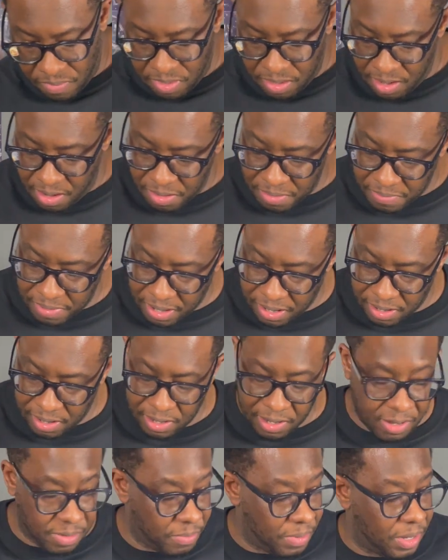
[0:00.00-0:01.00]
All right,
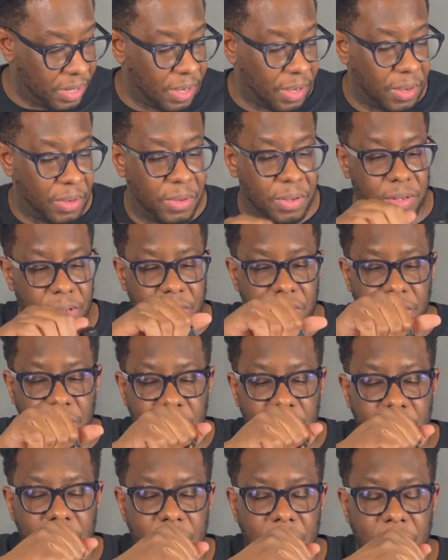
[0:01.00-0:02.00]
here we go.
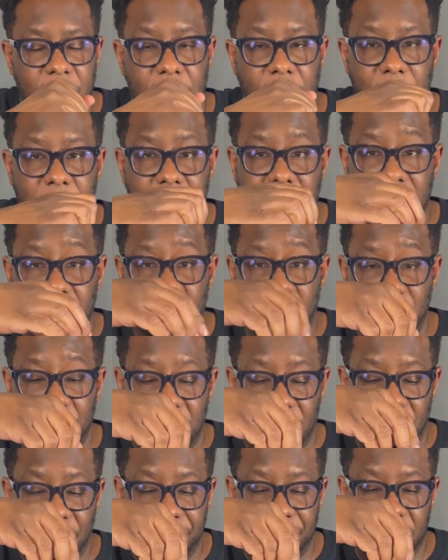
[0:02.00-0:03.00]
Let me get a
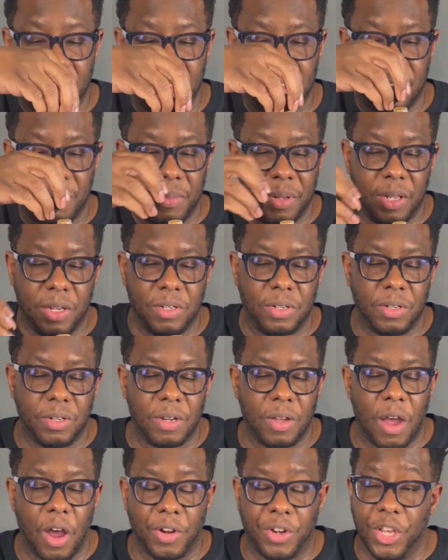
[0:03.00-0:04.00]
smell first. Let me let you
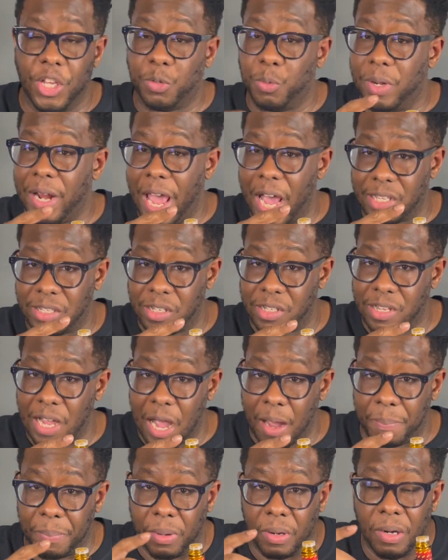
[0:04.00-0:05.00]
know. This one has a
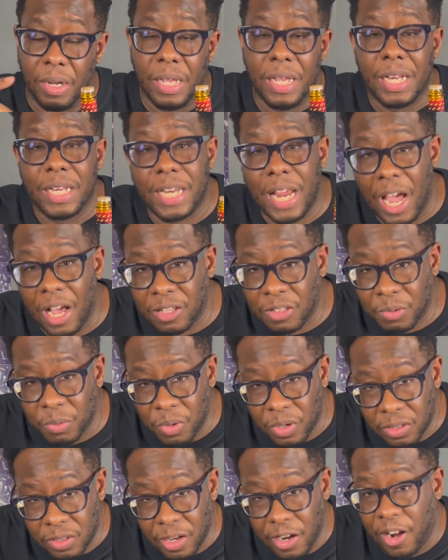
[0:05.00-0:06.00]
stopper. That's
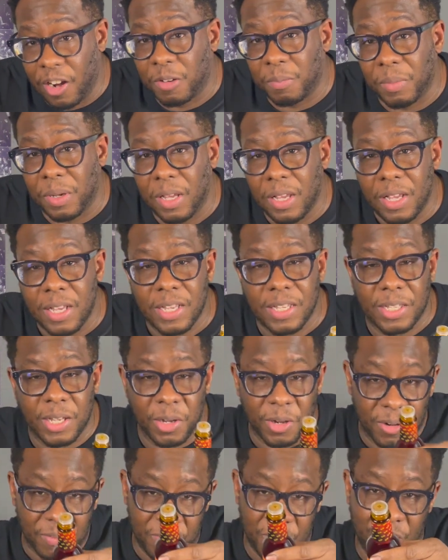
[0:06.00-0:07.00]
what scares me.
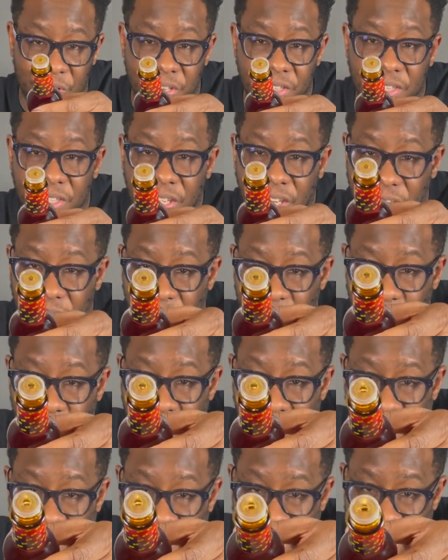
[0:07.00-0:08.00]
So you can see this one
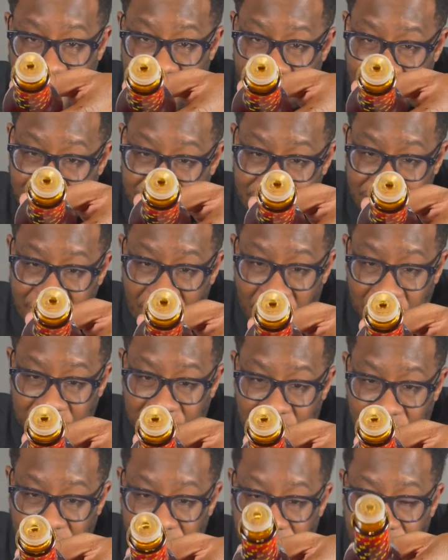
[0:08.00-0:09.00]
has a stopper
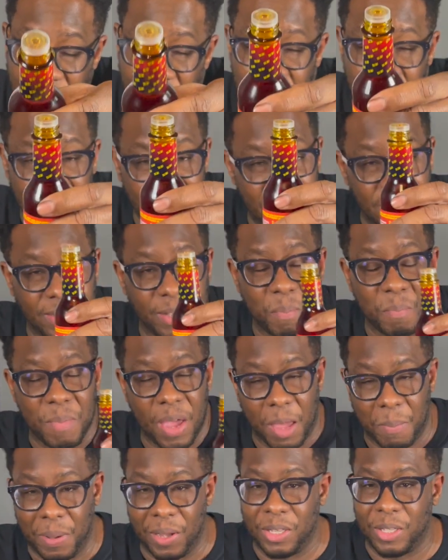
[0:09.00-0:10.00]
on it. That means it
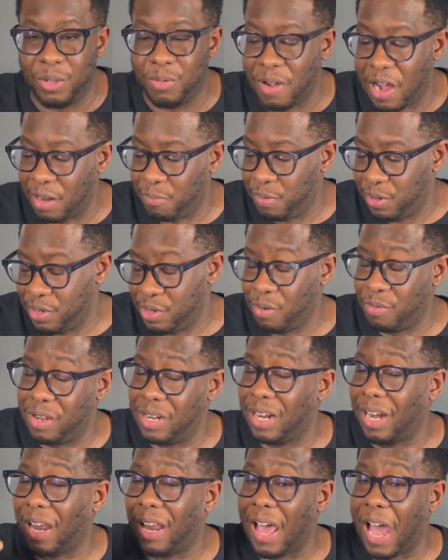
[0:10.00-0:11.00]
may be too hot, but you don't need
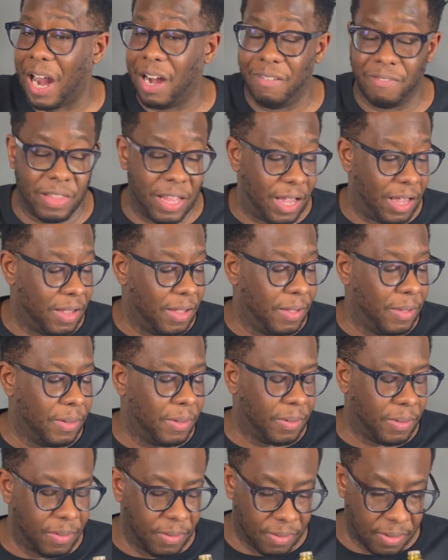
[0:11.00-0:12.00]
a lot of that.
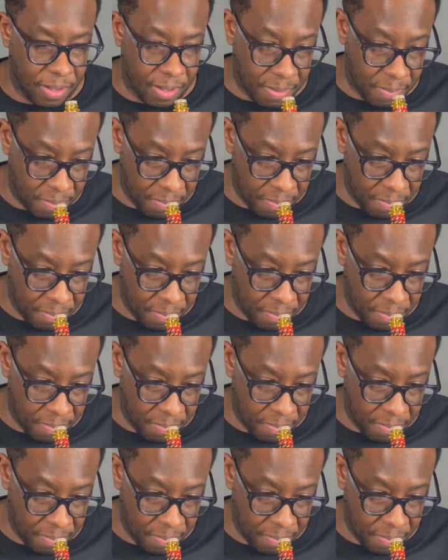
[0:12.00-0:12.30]
Okay.